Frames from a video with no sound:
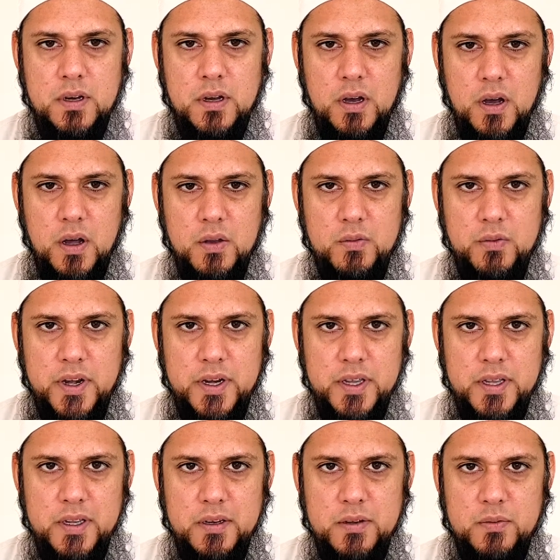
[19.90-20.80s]

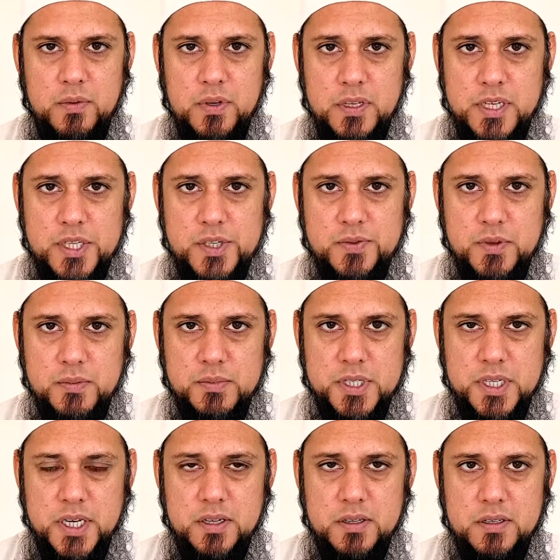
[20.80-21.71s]
already released from
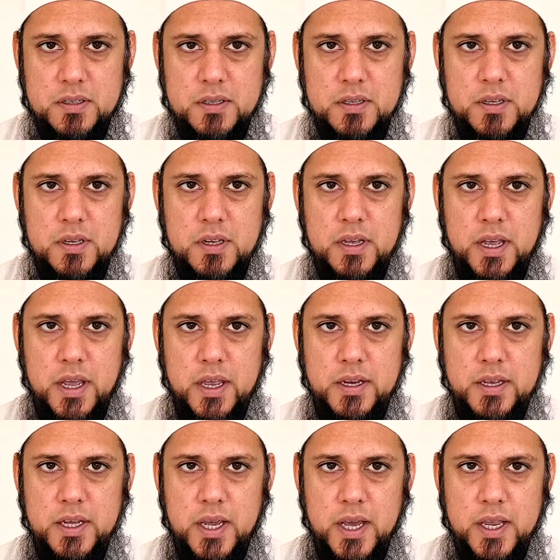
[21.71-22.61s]
jail and
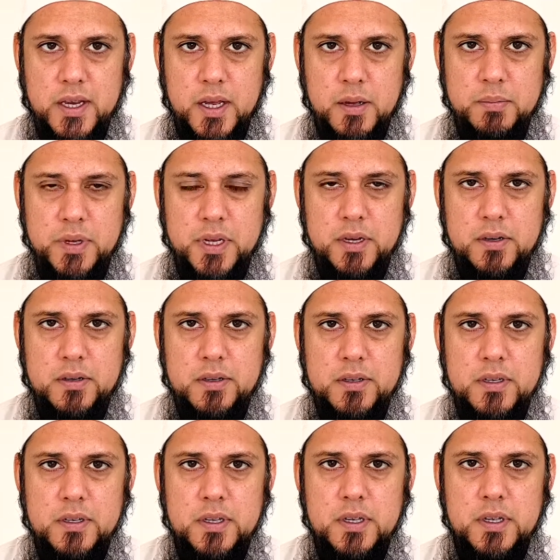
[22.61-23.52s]
he had
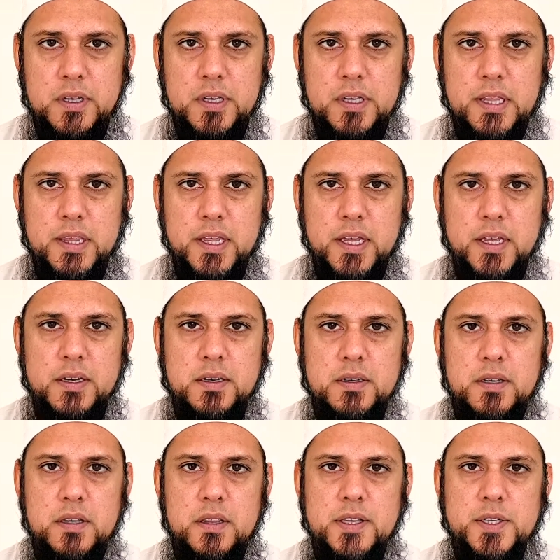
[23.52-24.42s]
appeared,
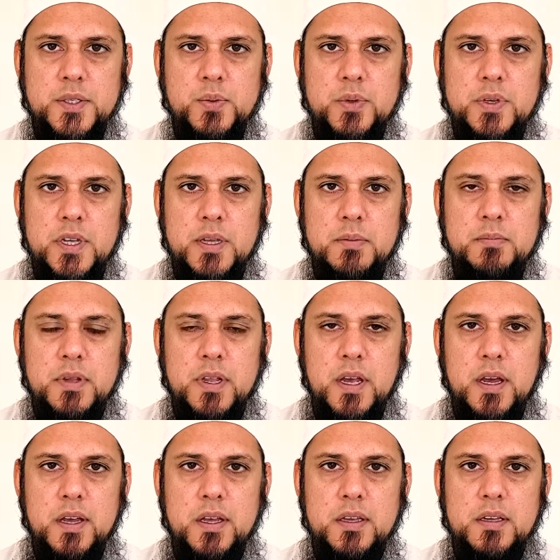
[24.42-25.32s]
then this would
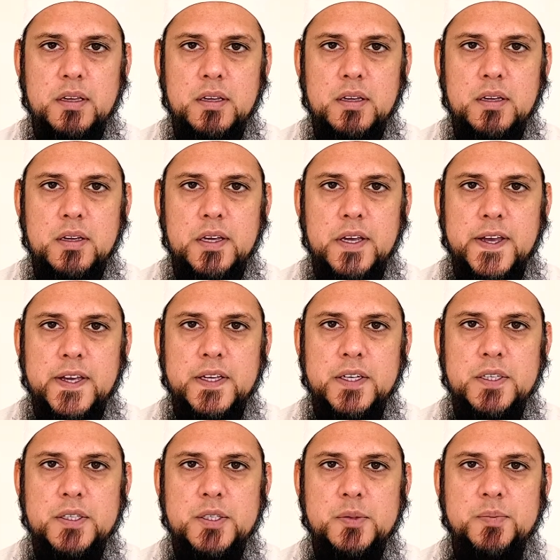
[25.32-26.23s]
imply
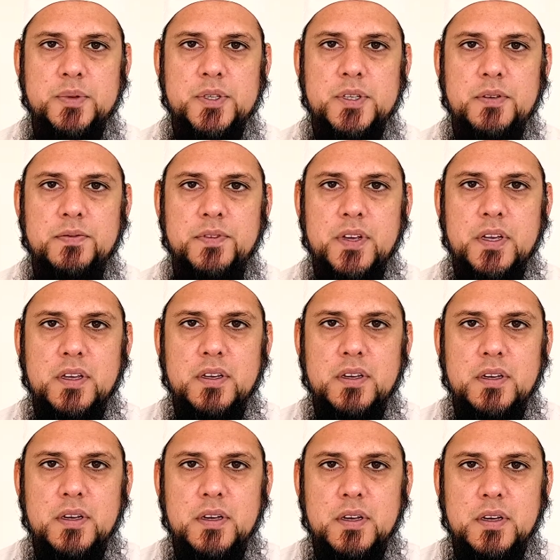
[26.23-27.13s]
a
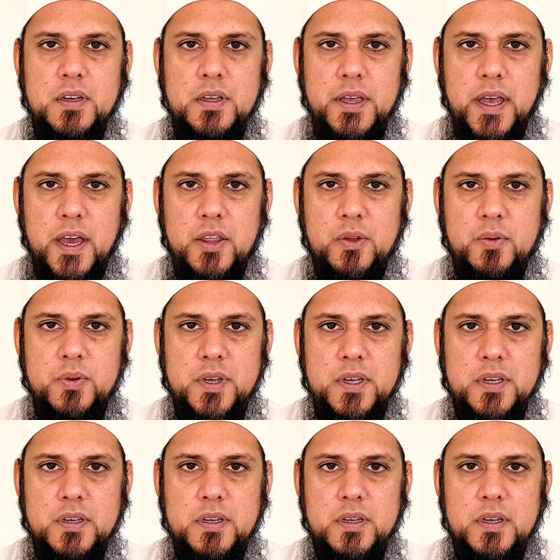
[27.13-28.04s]
specific
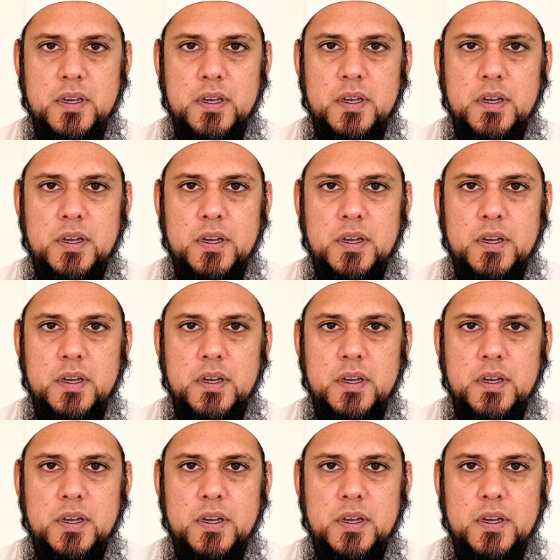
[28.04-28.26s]
gathering,